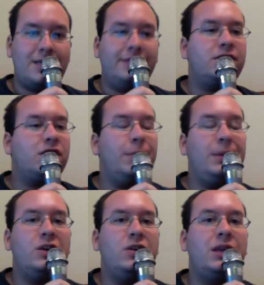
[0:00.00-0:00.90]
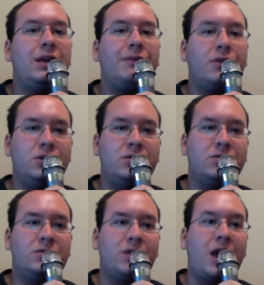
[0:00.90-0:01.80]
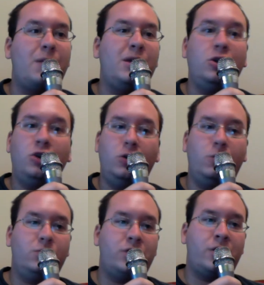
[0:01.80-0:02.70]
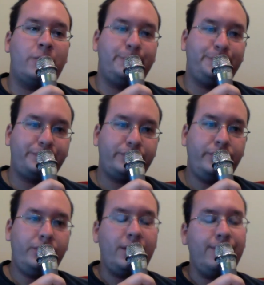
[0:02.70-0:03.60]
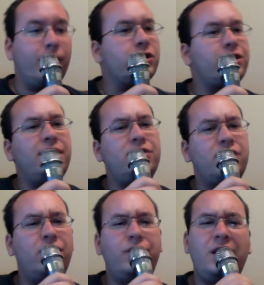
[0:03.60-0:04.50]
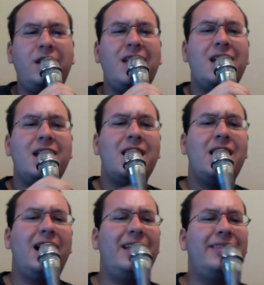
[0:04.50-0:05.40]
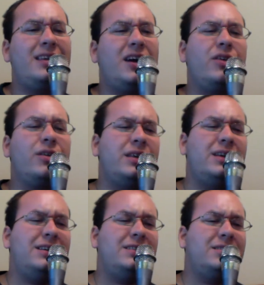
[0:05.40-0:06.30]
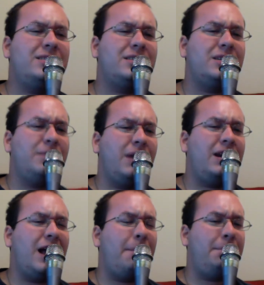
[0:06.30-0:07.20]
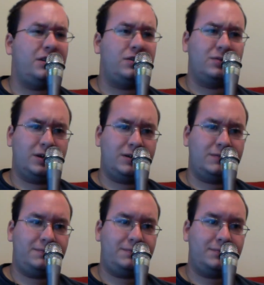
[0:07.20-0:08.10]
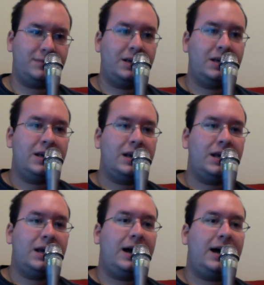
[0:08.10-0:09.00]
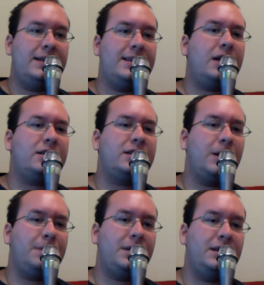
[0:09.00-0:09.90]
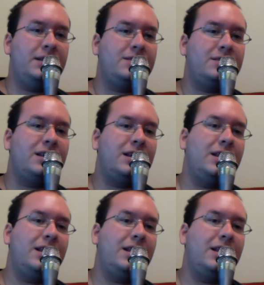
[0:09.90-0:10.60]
And this could be a good thing for users like me and you. So first thing's a good thing. The other things might not be so good. Next up is